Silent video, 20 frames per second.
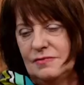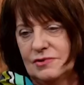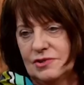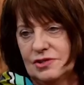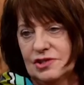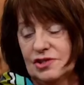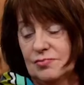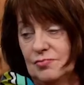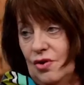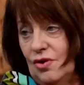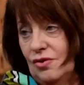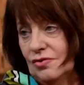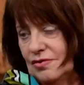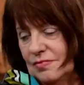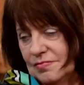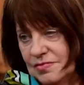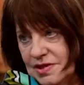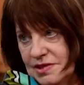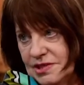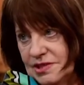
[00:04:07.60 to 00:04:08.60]
was a small
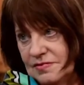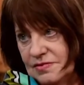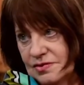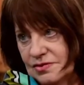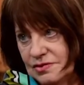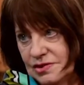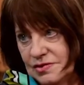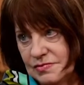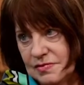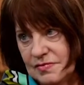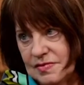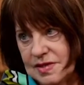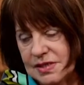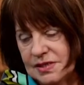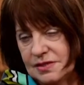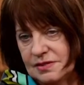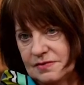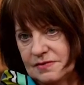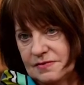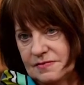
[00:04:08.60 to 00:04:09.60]
comprehensive school that we
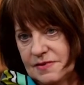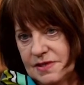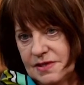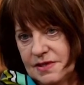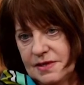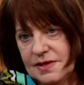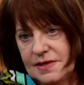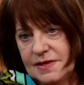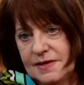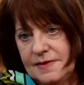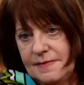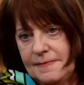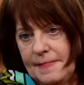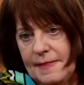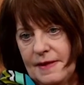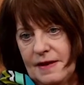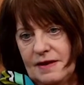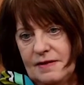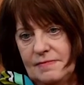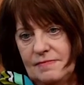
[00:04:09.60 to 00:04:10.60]
went to.
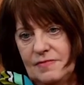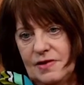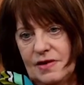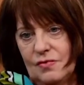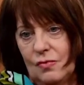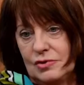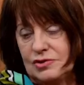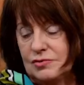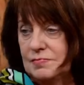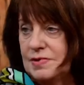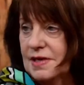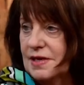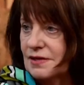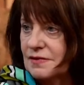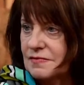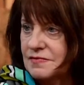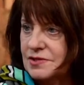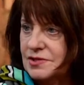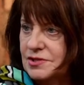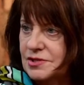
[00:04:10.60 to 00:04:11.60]
It wasn't big
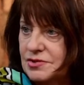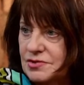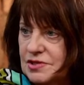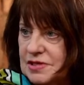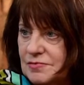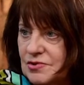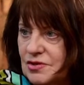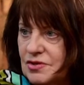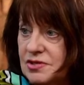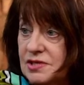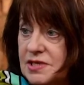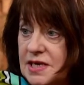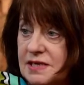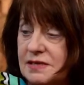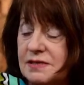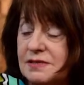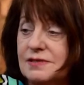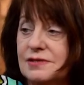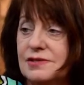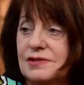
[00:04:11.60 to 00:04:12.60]
enough to stream or
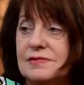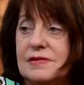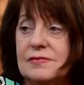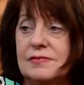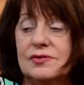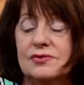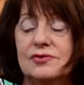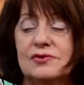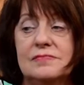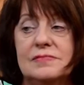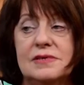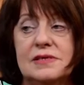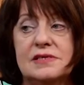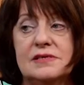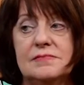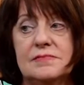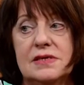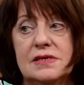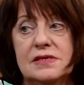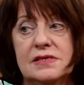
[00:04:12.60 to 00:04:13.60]
set, so we were taught
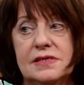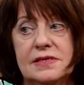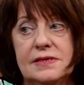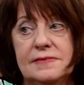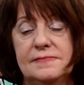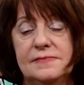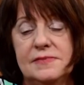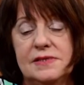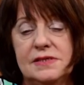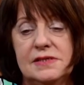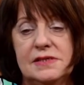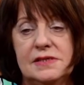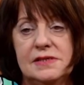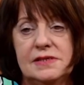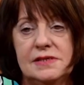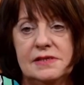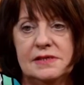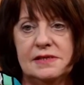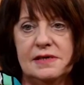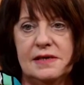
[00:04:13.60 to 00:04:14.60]
mixed ability.
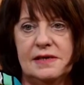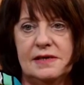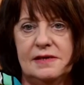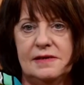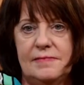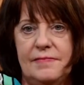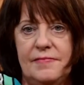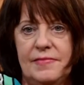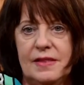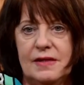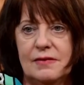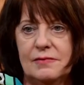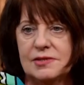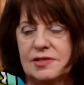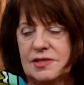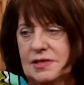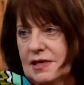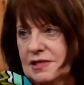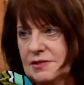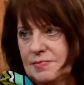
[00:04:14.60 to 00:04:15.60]
There
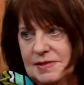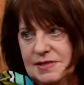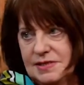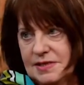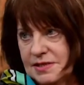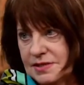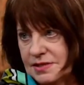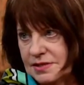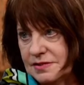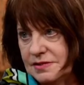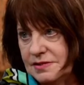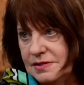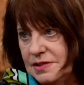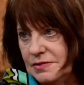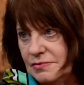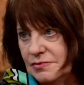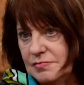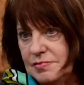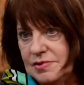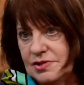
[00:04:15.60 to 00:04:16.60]
was an expectation that
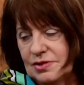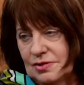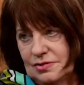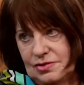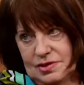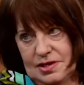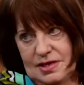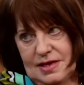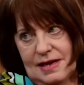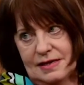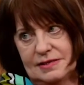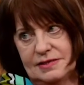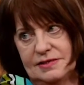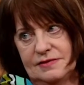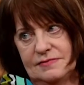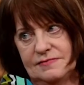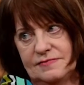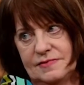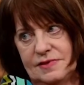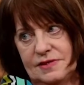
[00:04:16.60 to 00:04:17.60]
you would be socially
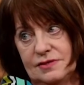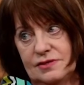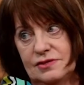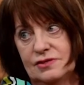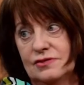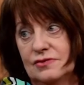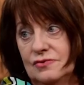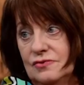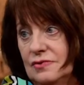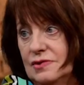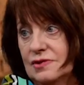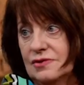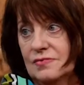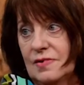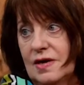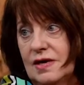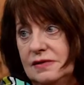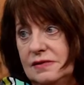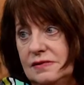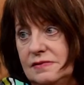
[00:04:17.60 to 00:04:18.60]
active at the school as
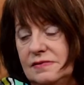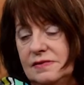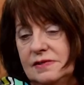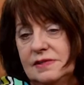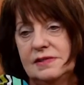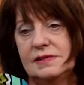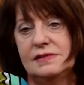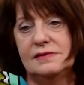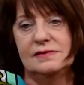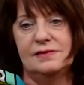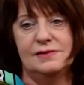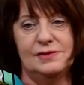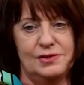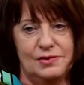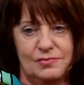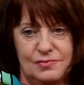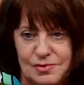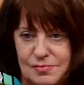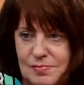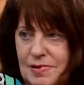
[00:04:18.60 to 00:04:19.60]
well, that
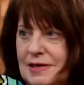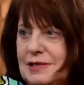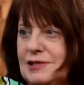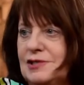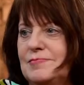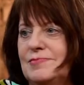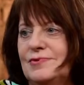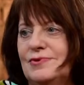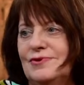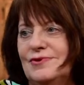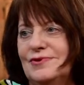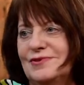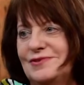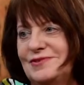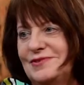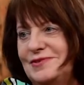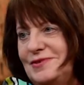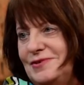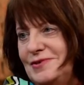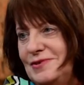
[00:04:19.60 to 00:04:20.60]
you would play sport,
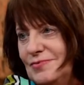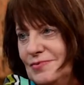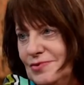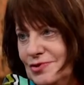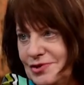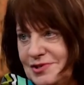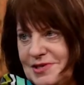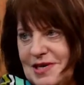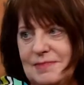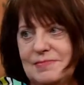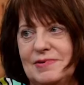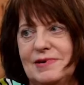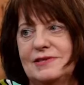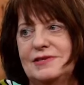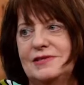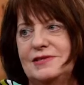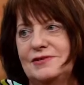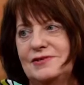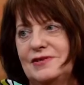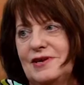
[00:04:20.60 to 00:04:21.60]
that you would take
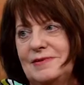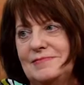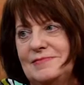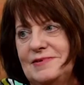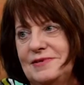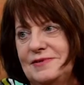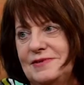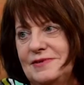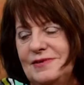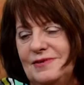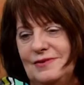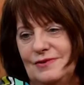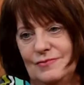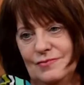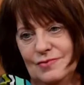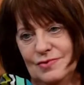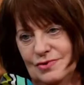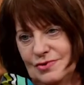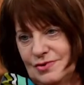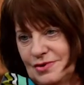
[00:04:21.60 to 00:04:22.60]
part in drama, that you
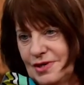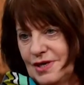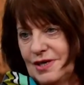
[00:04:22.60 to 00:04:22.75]
would